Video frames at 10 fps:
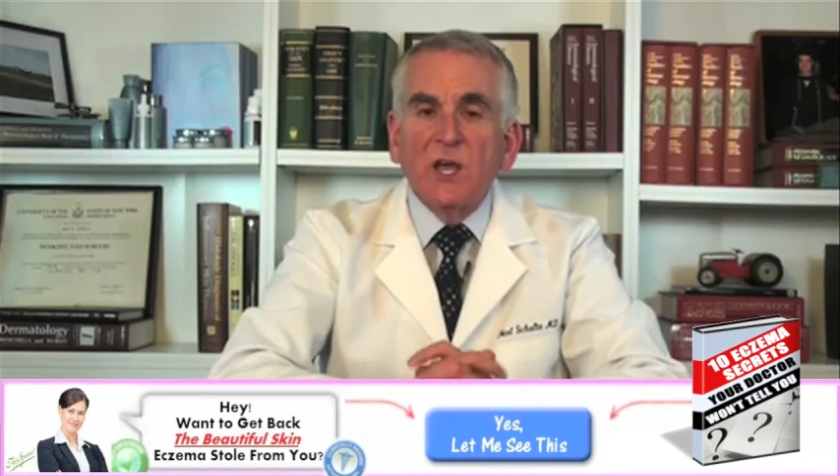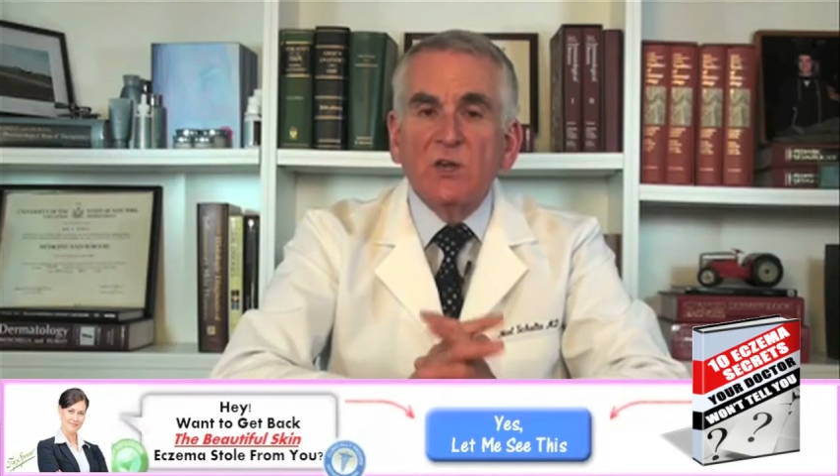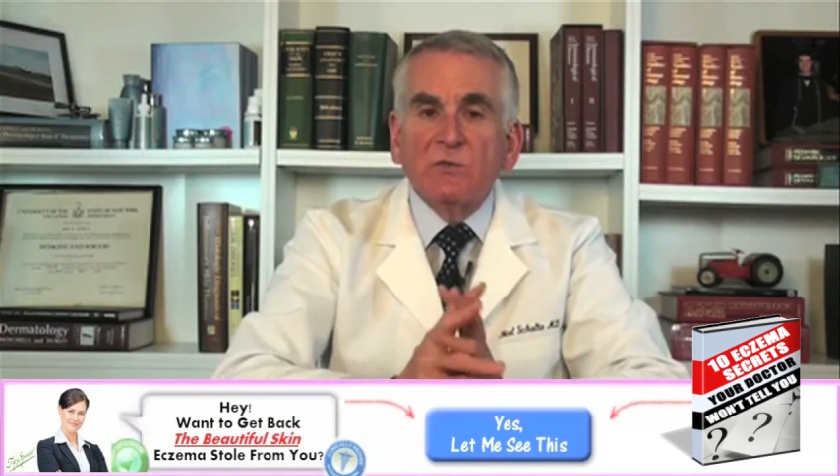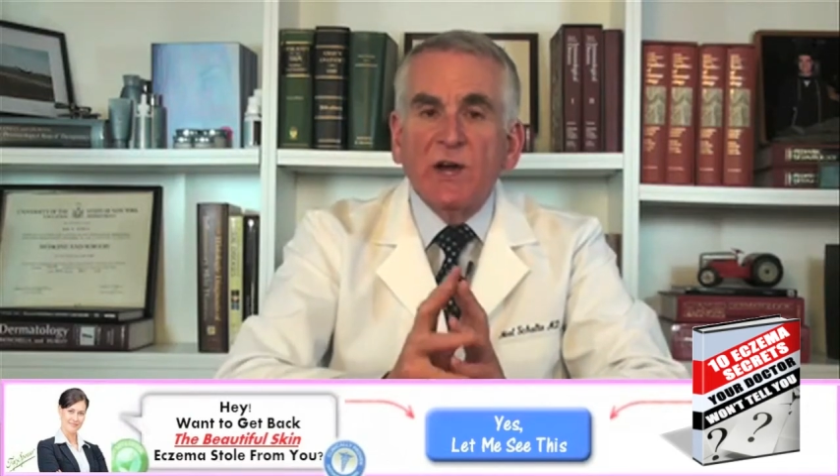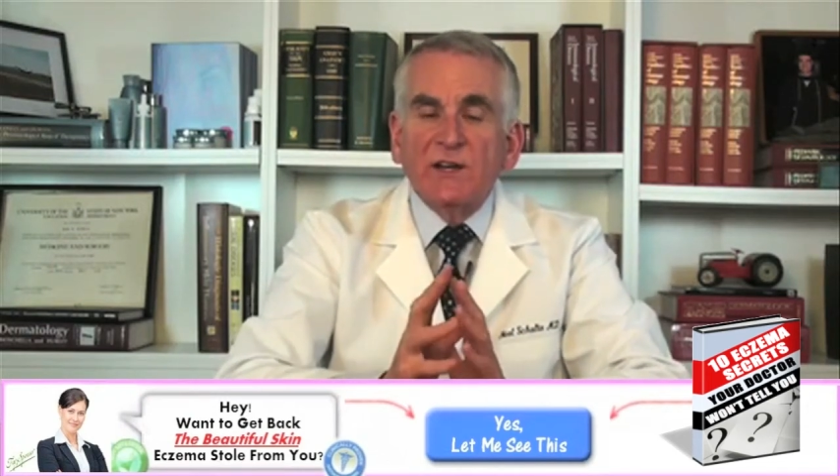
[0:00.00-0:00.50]

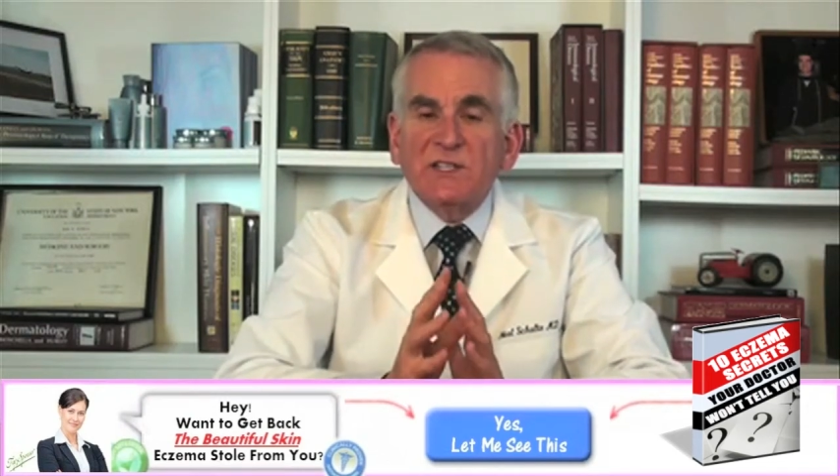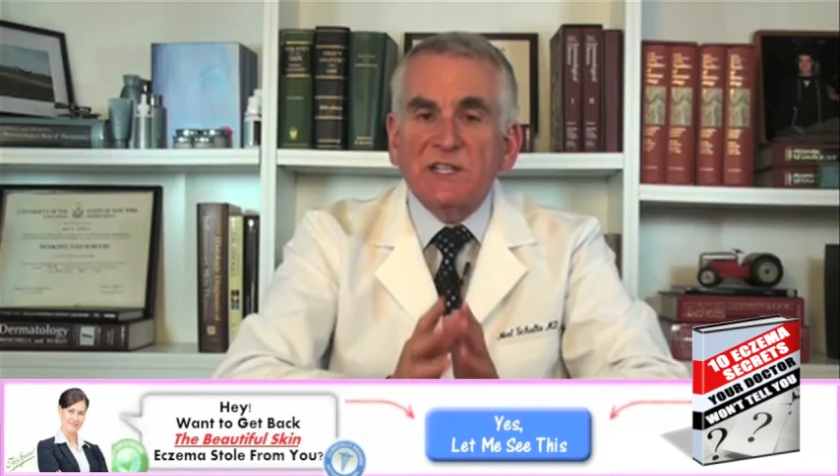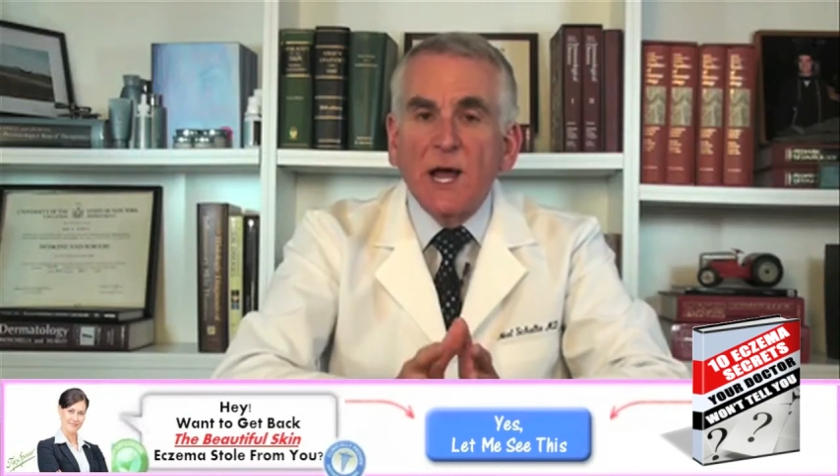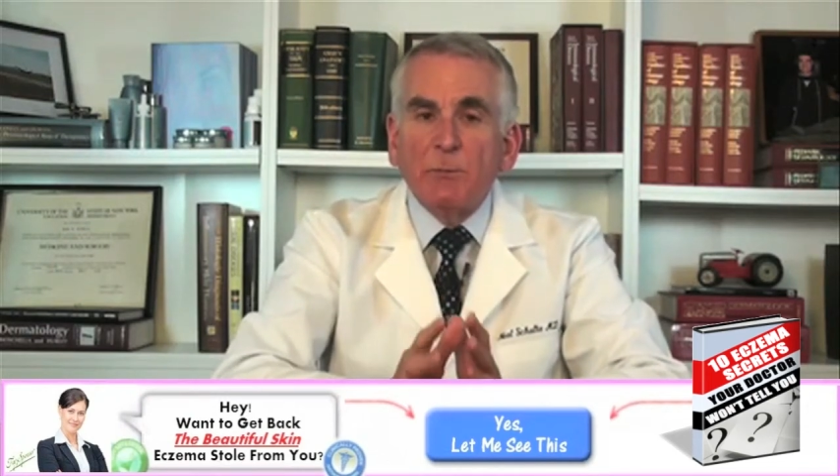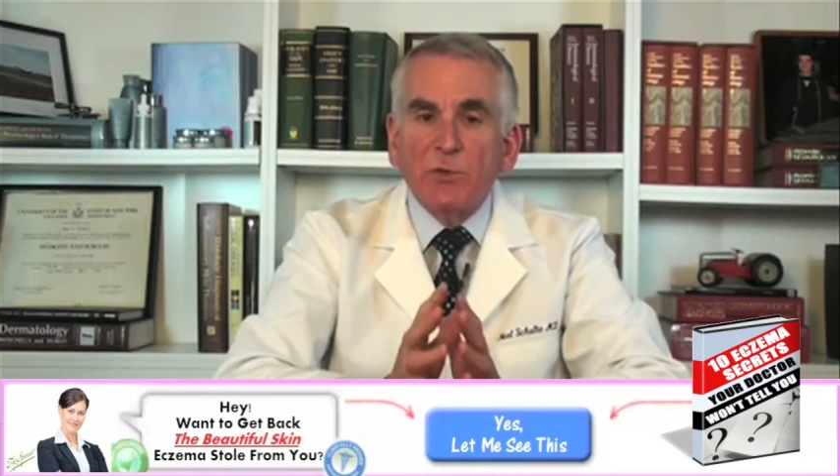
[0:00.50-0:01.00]
you've got to
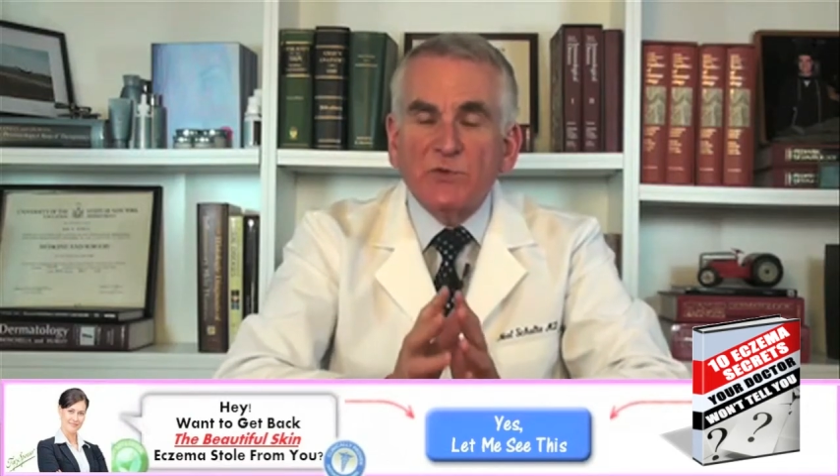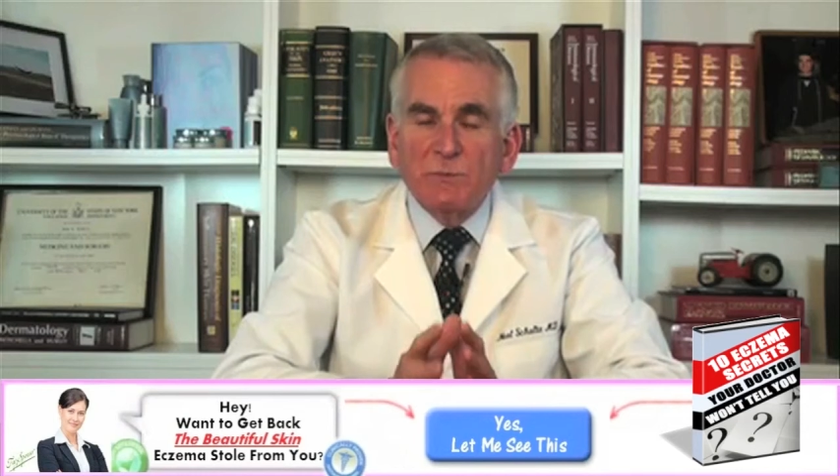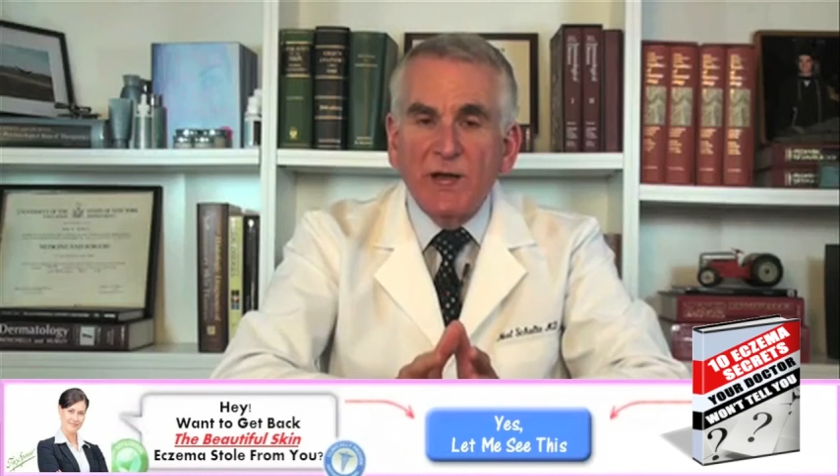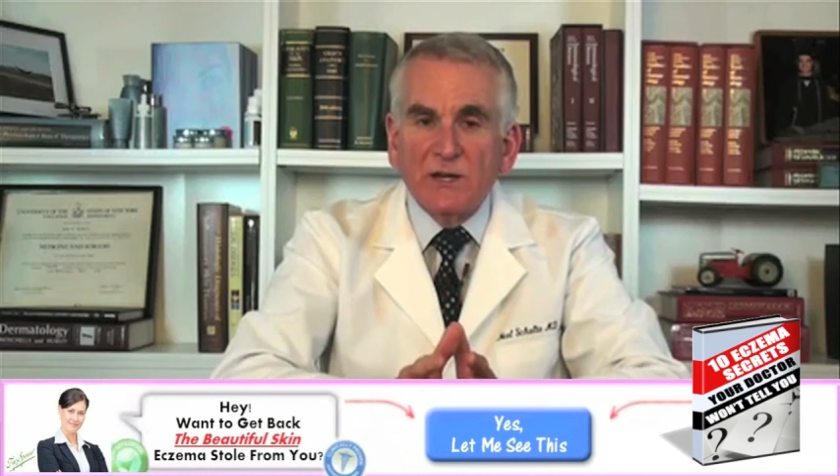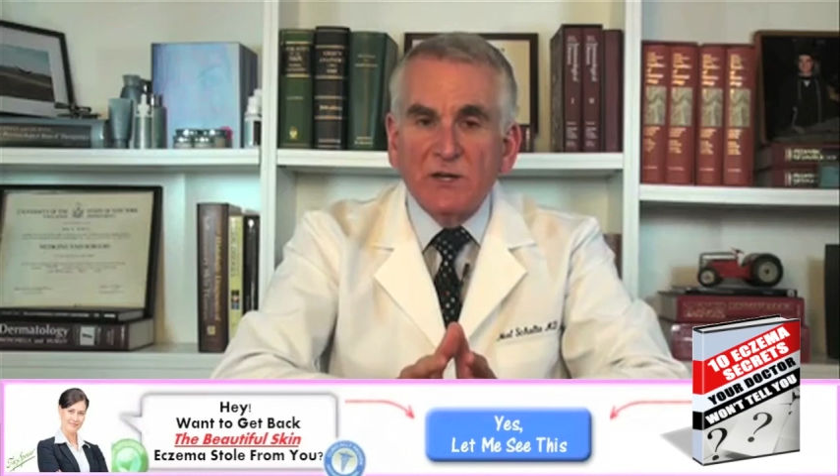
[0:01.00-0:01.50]
stop those
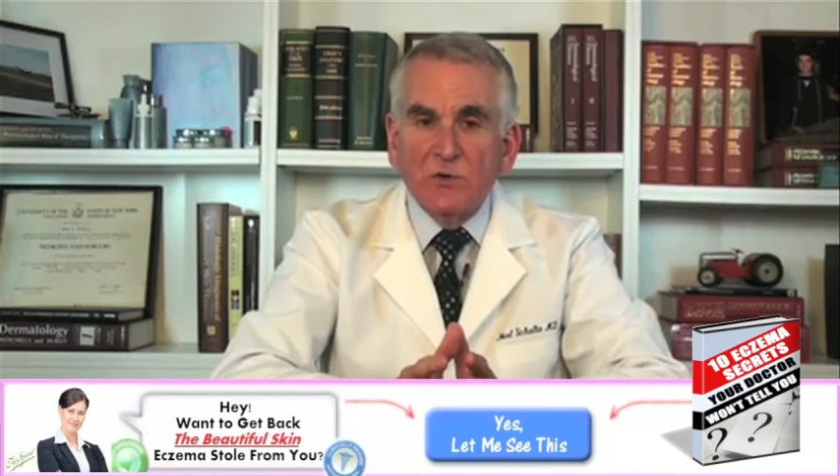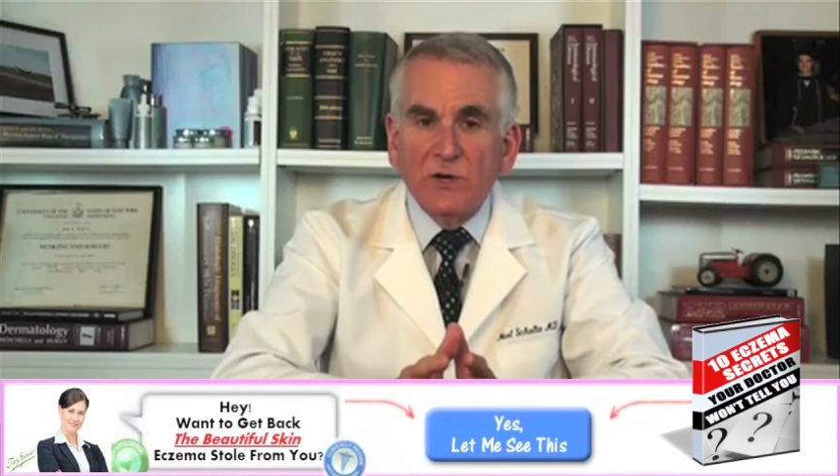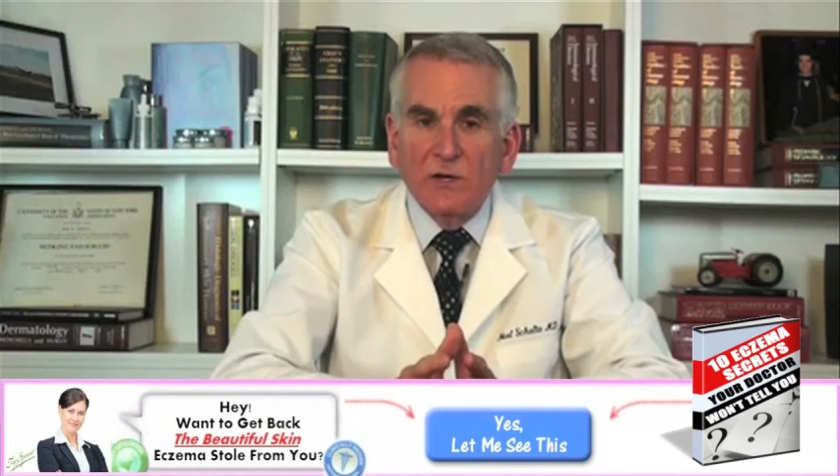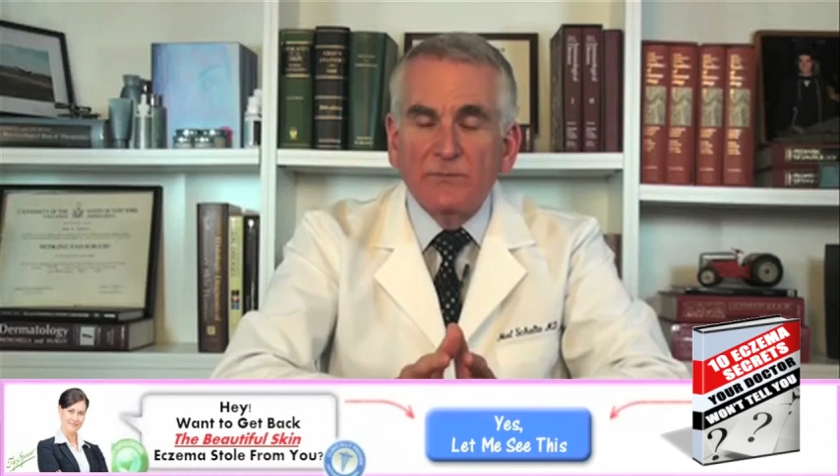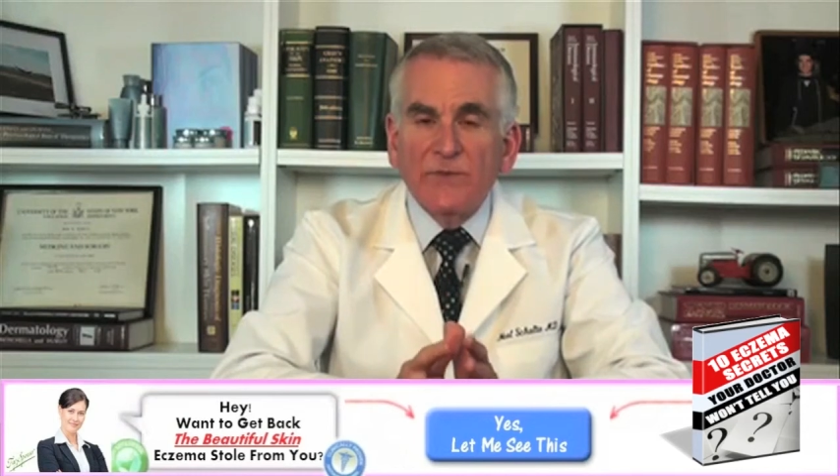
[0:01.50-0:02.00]

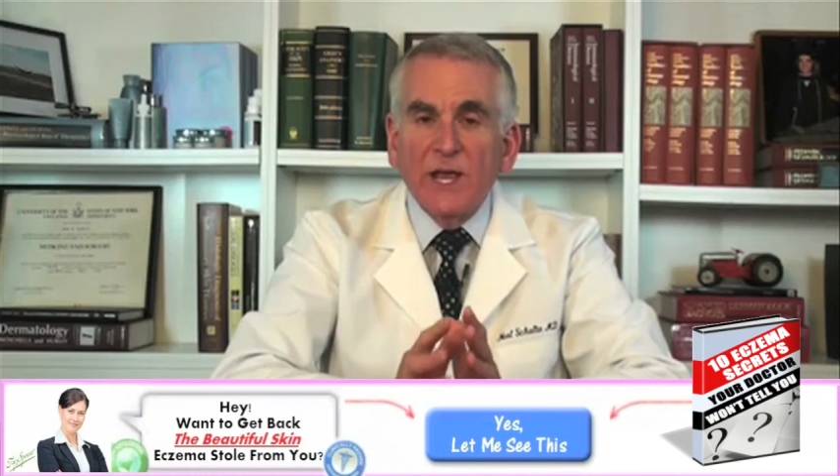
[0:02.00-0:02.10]
bacteria.